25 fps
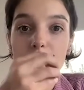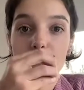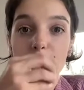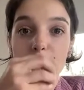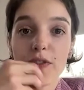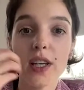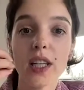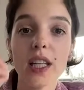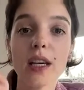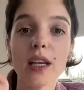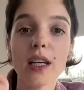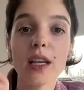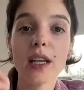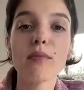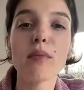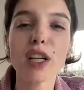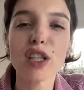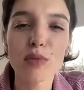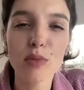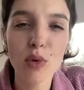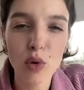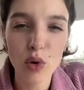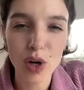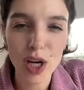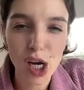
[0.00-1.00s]
feeling much
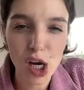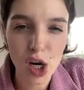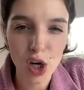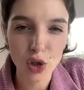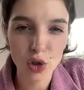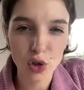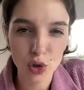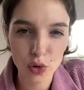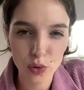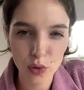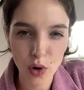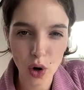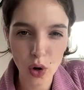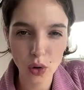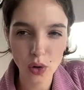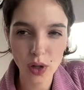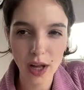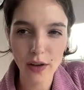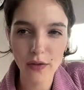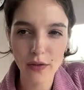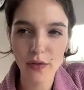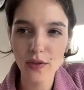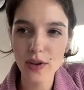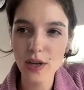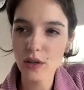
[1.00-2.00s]
more in control. I
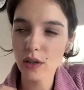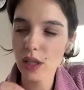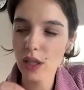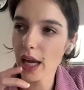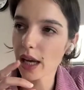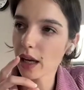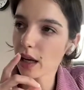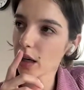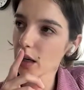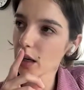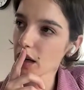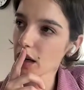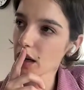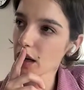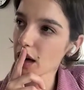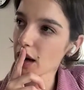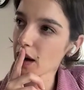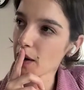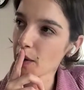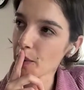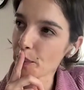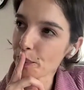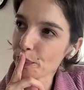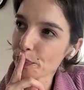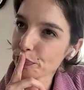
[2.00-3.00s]
feel like
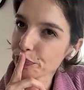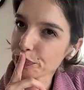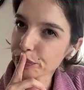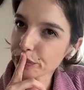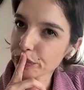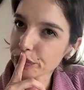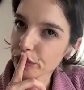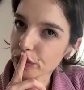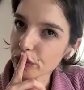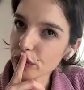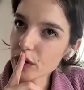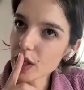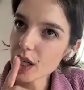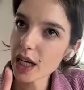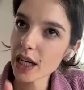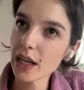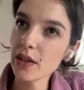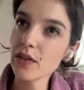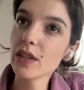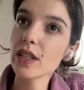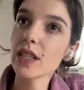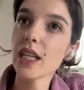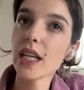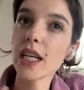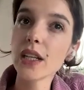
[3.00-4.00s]
in
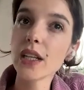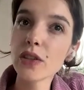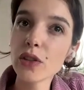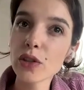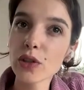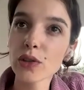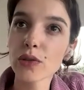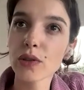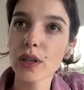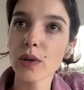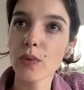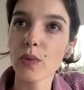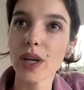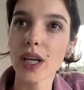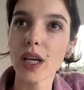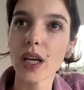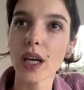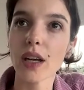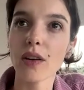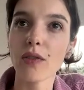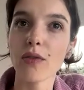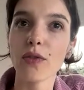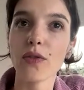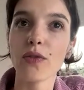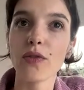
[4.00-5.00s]
this industry we
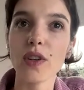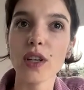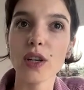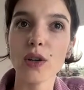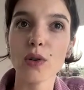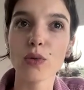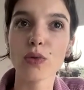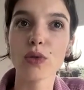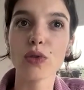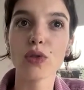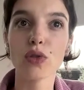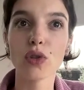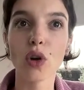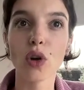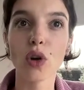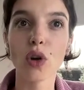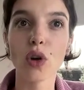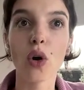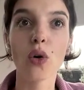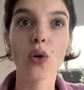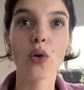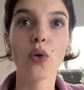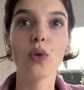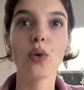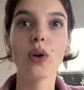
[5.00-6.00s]
can feel
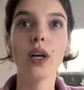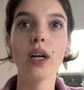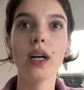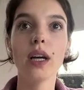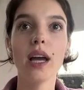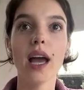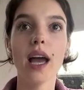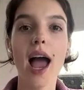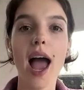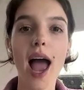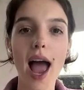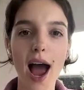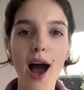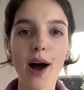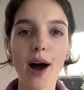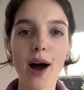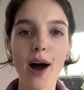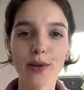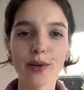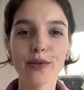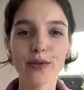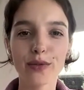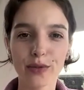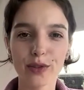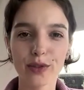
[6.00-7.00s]
so out
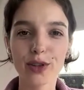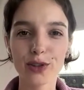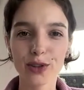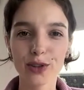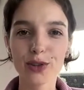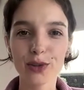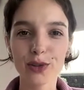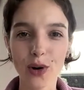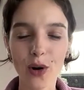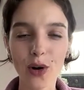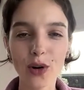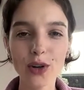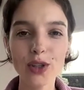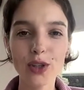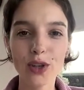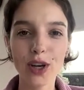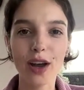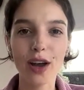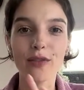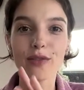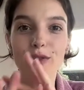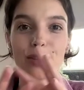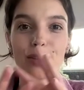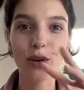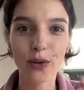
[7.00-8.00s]
of control. You
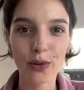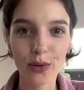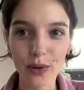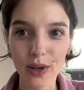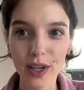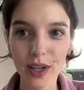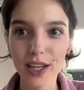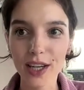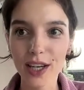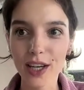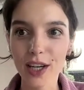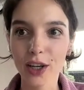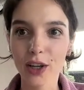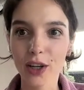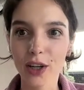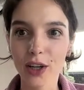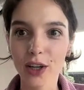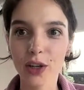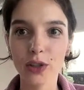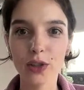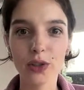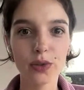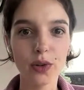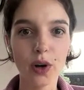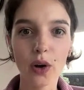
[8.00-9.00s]
have no
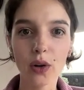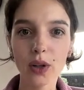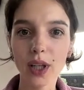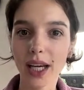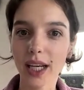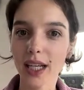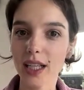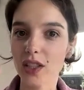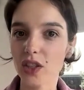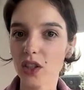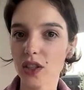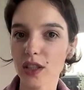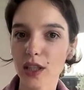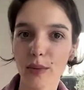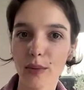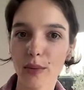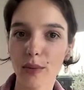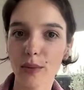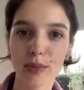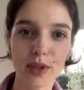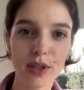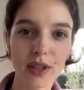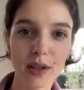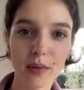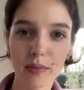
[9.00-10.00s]
control, like it's just up
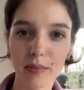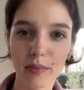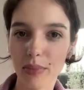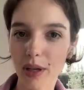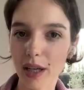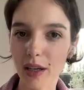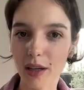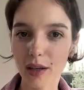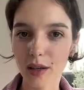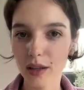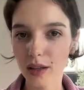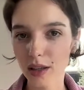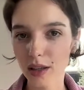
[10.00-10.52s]
to the big